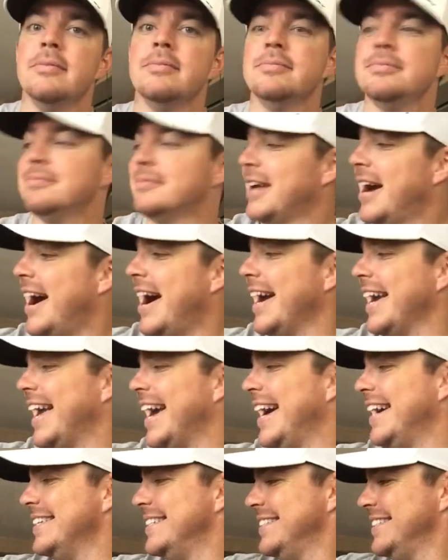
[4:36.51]
All right,
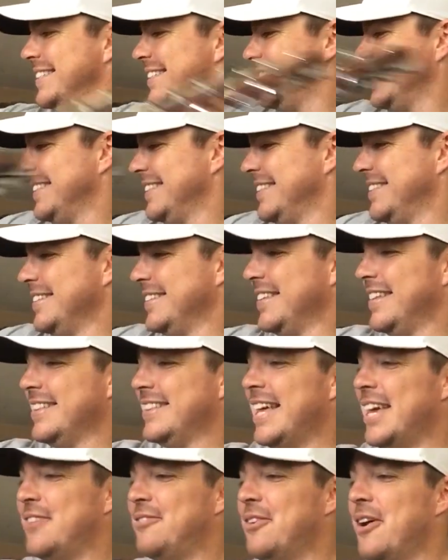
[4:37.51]
guys.
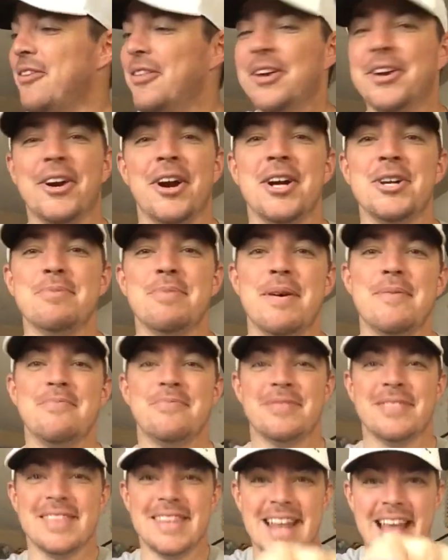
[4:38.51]
Thanks for all the encouragement.
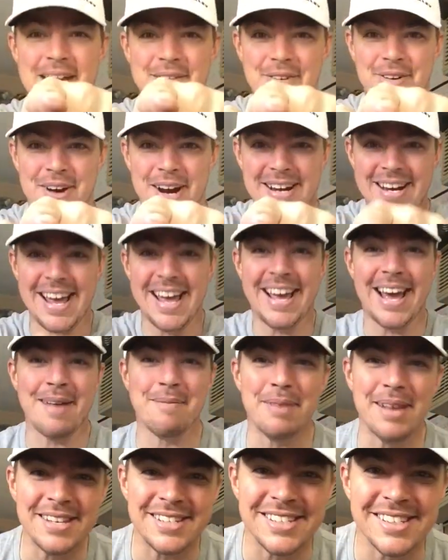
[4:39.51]
Have a great day.
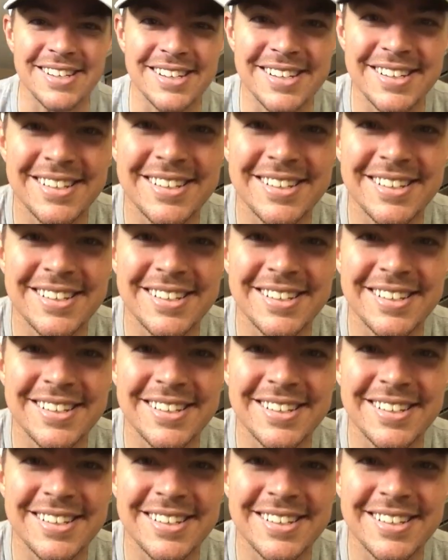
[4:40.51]
God bless you.